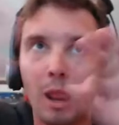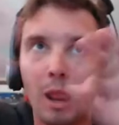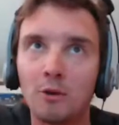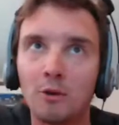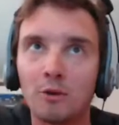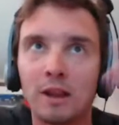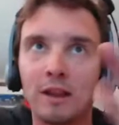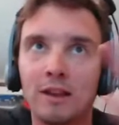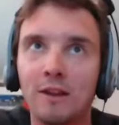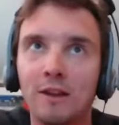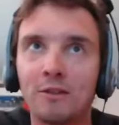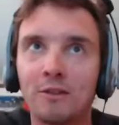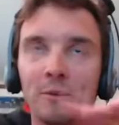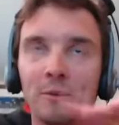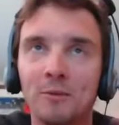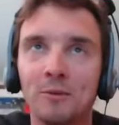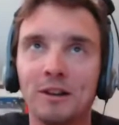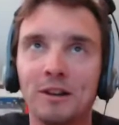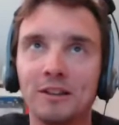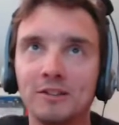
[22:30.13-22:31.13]
Okay, now
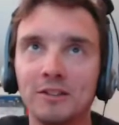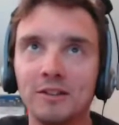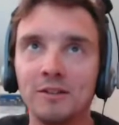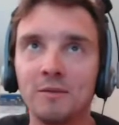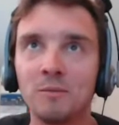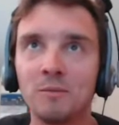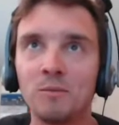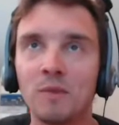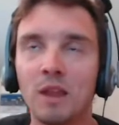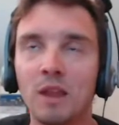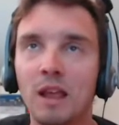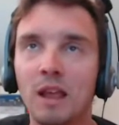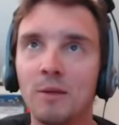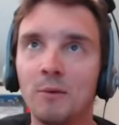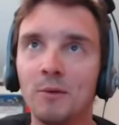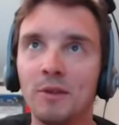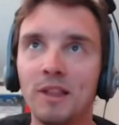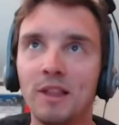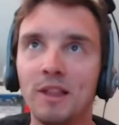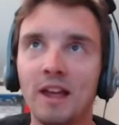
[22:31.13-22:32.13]
someone watch it, and
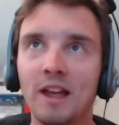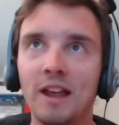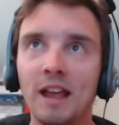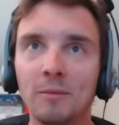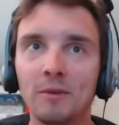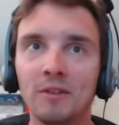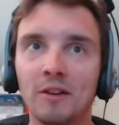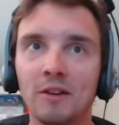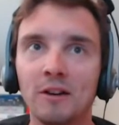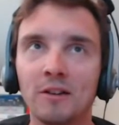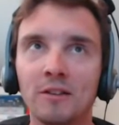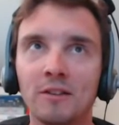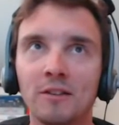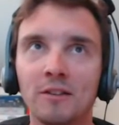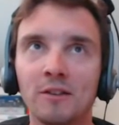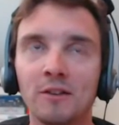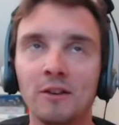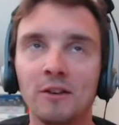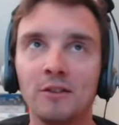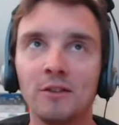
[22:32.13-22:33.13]
then when that happens,
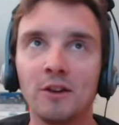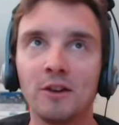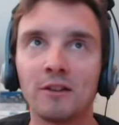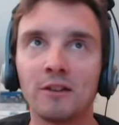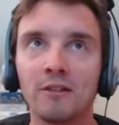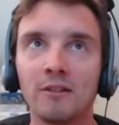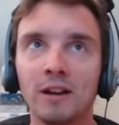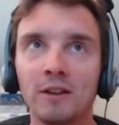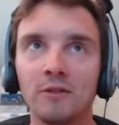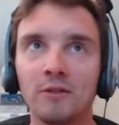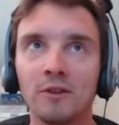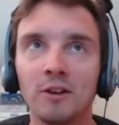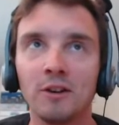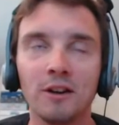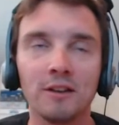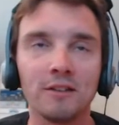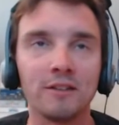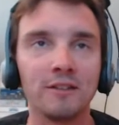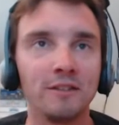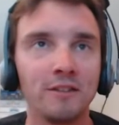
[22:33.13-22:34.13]
Austin's gonna talk right after.
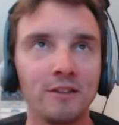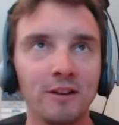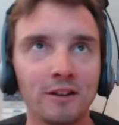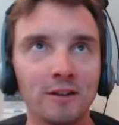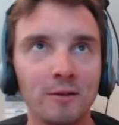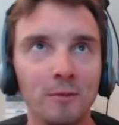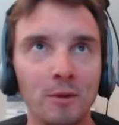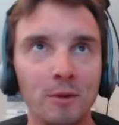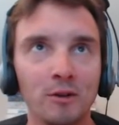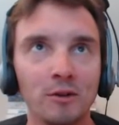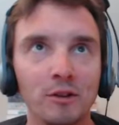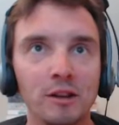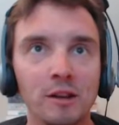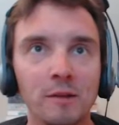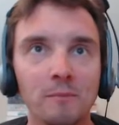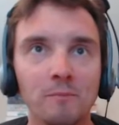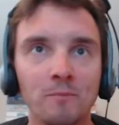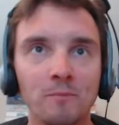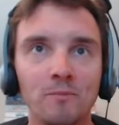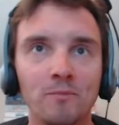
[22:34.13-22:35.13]
Austin, talk about a
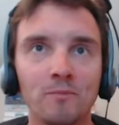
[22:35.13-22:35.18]
game.